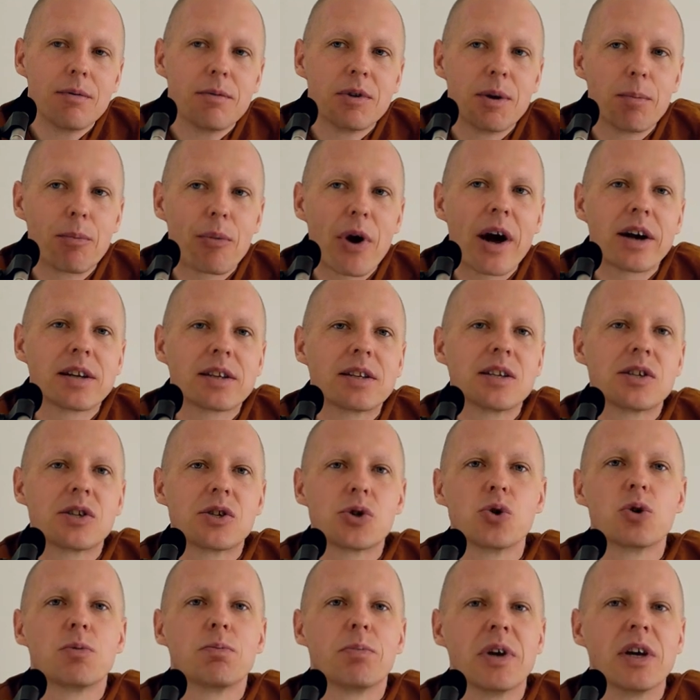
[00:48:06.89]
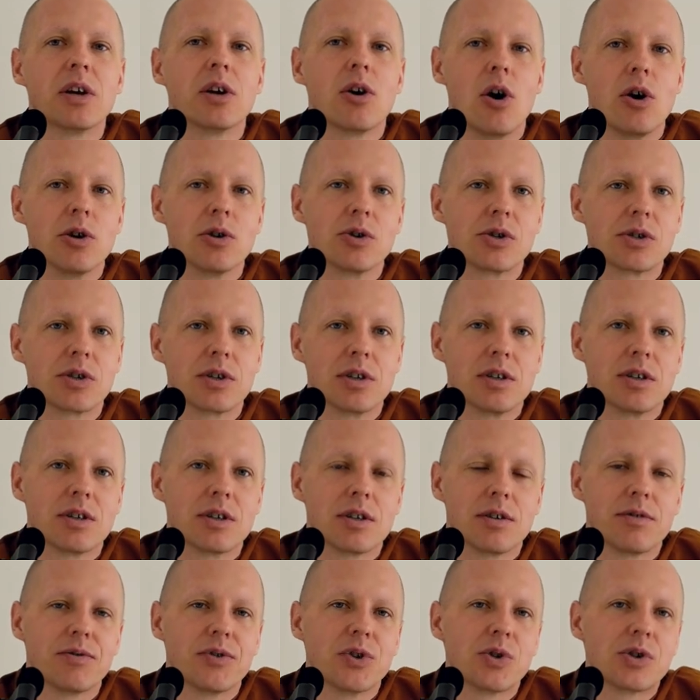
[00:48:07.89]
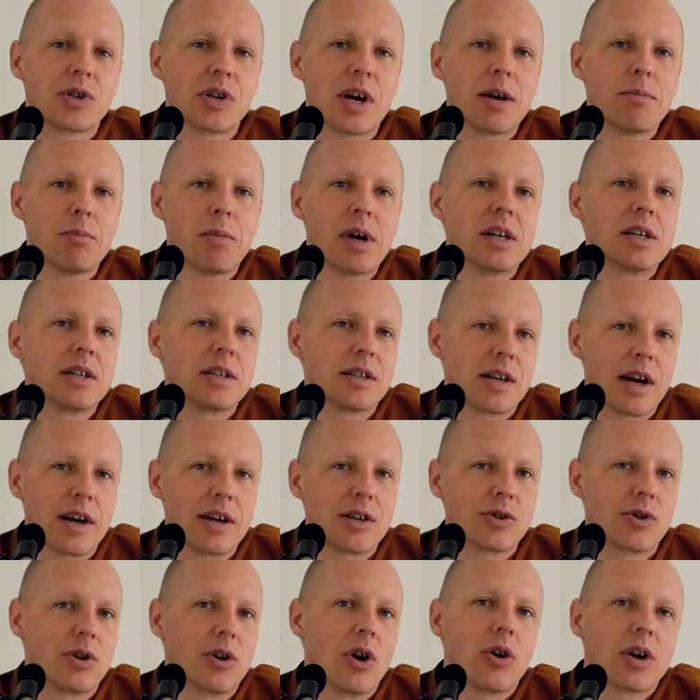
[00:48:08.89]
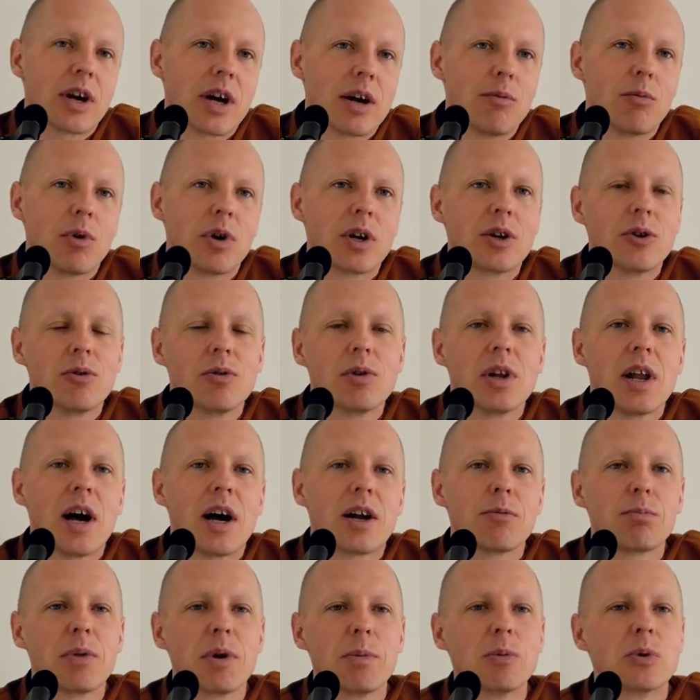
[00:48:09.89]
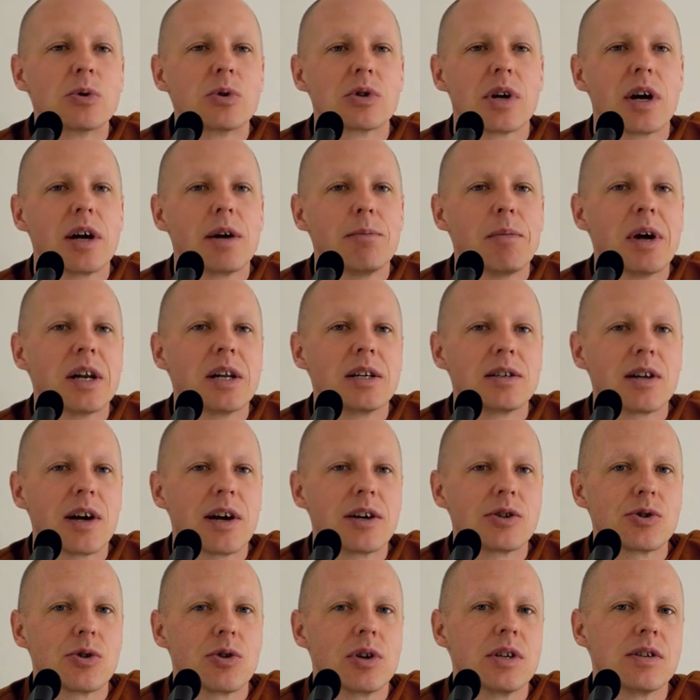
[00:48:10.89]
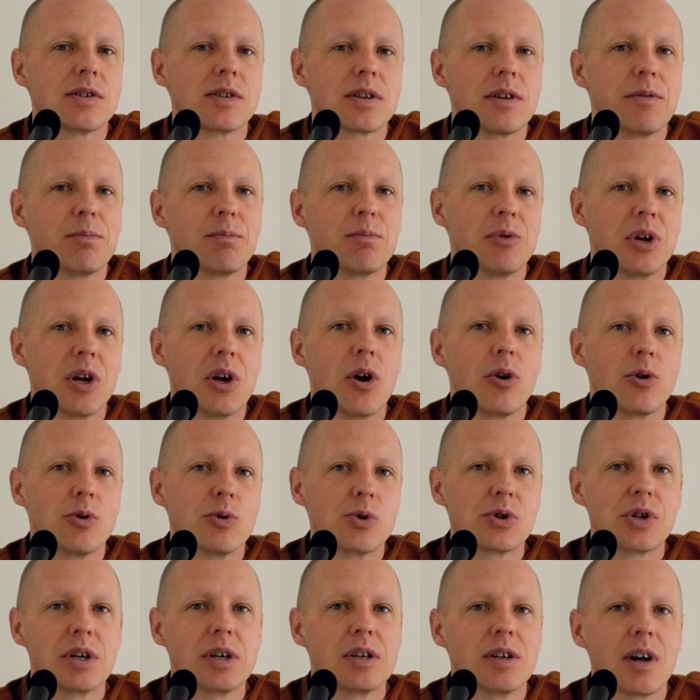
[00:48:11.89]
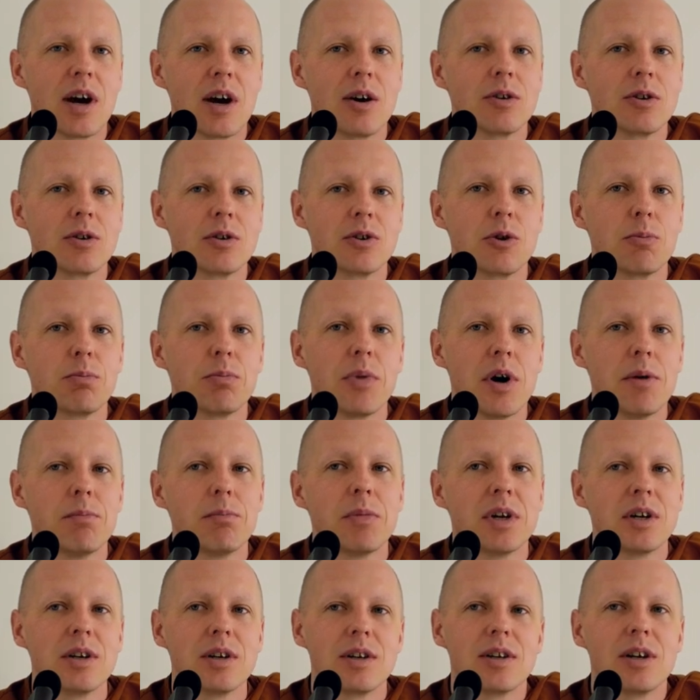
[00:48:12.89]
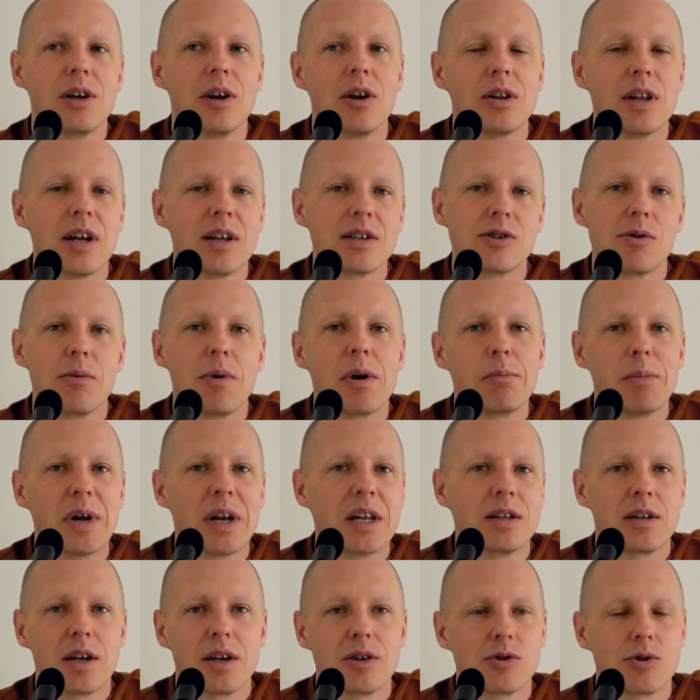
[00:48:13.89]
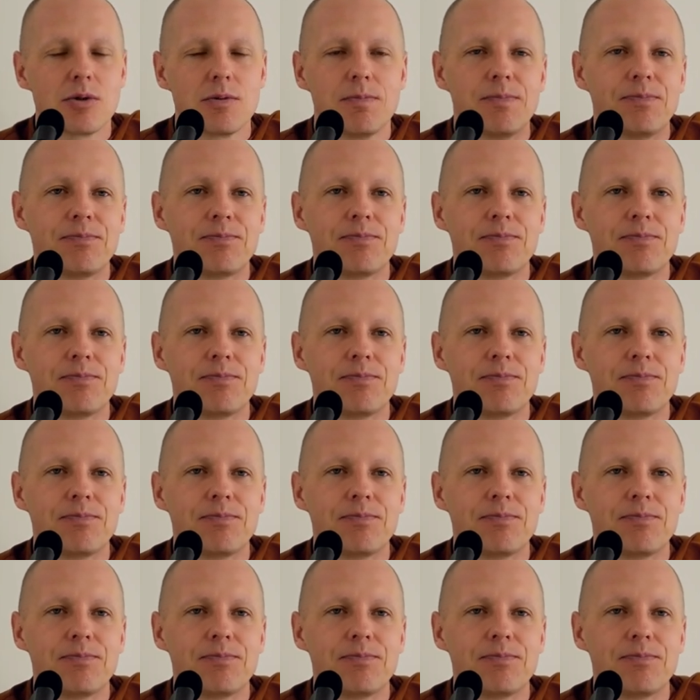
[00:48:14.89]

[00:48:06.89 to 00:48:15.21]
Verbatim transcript: The practice should be constant. If you say meditation, okay, what do you, a lot of people say meditation is the you know you sit down on your bum and you know that's my meditation.